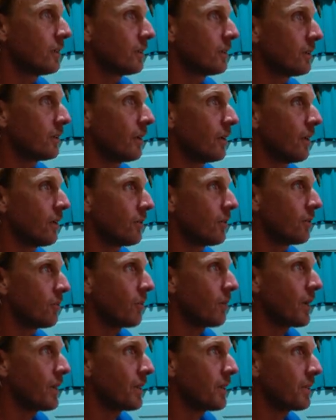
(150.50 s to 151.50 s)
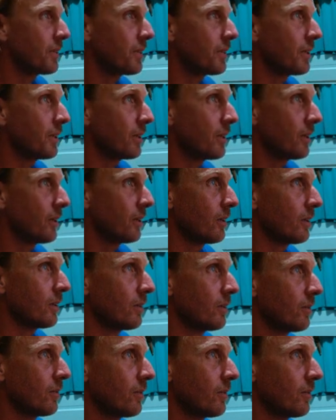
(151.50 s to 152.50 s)
now the way that the
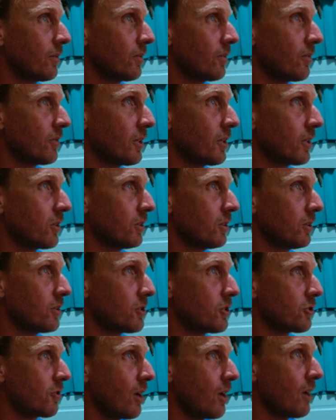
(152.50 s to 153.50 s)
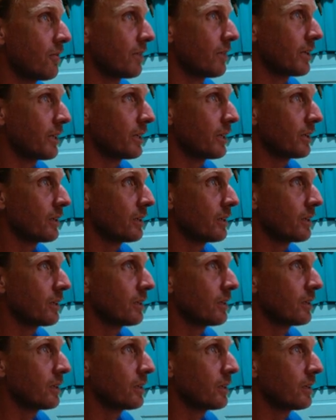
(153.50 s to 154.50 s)
vehicle is driving
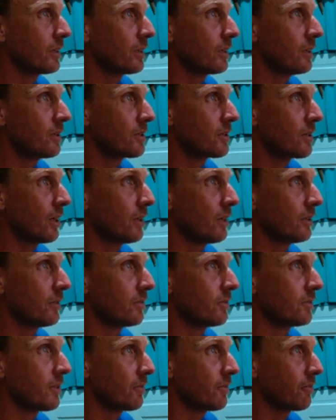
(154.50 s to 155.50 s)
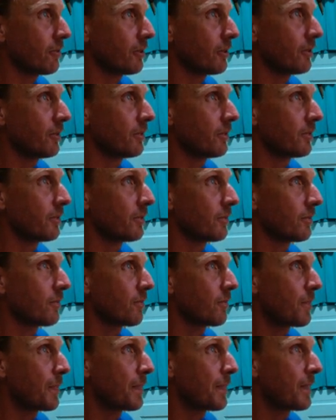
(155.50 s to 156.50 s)
is kind of different.
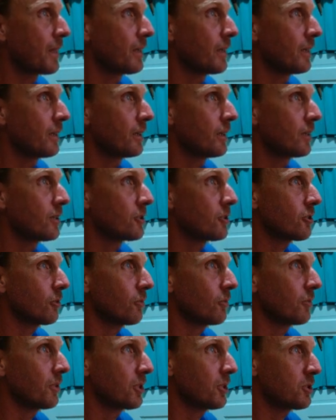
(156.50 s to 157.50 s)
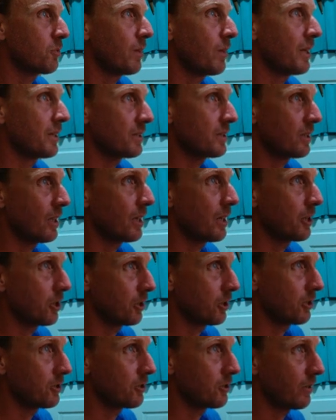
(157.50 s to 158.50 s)
So this weight is lighter,
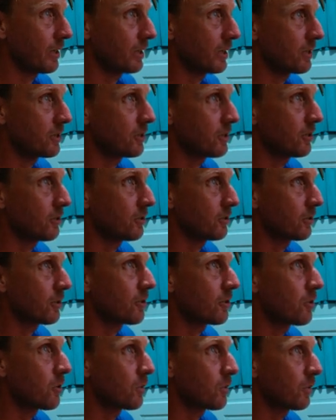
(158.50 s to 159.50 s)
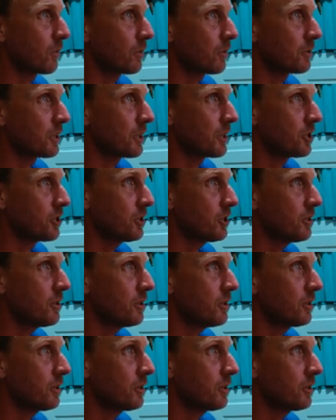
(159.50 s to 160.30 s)
so I can still do the normal rotation,